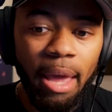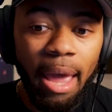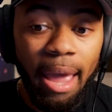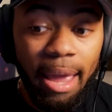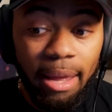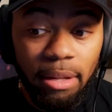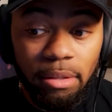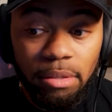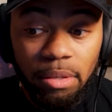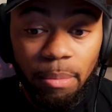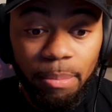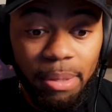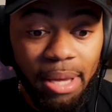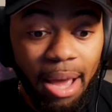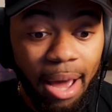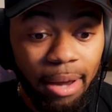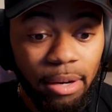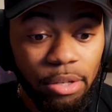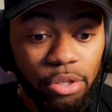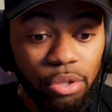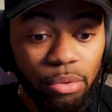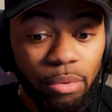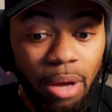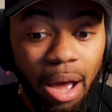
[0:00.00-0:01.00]
And to be
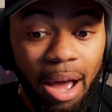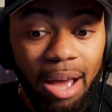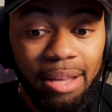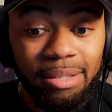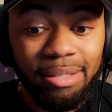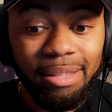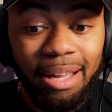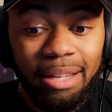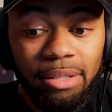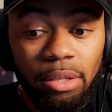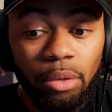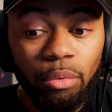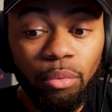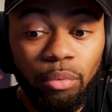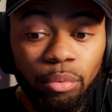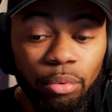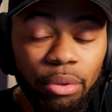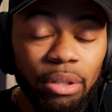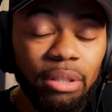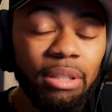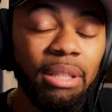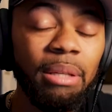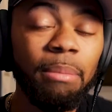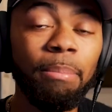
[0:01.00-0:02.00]
honest, you guys, that's a
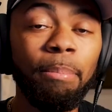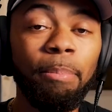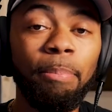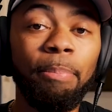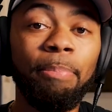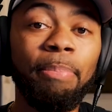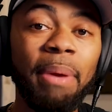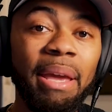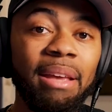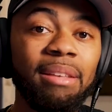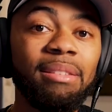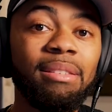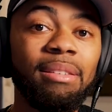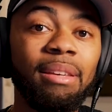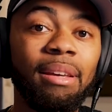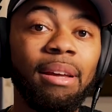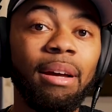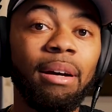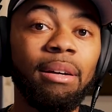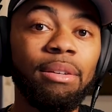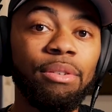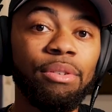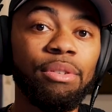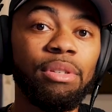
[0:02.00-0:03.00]
really
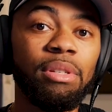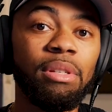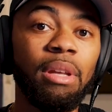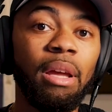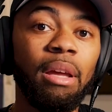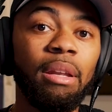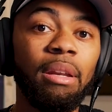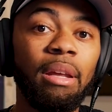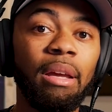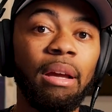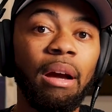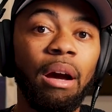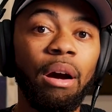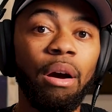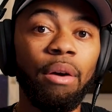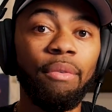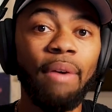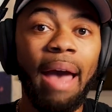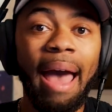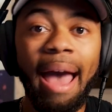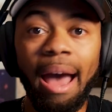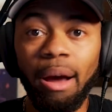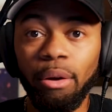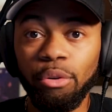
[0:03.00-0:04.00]
basic understanding of
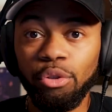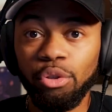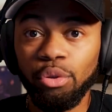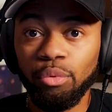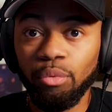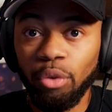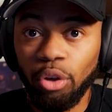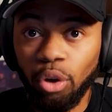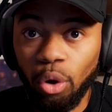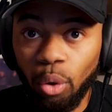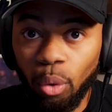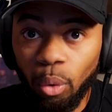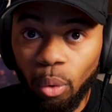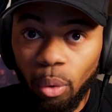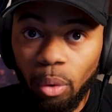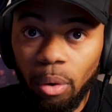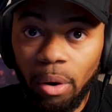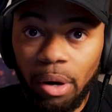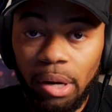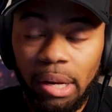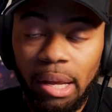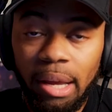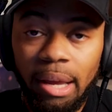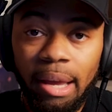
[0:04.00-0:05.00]
how to
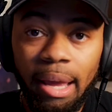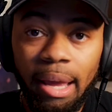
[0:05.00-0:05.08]
record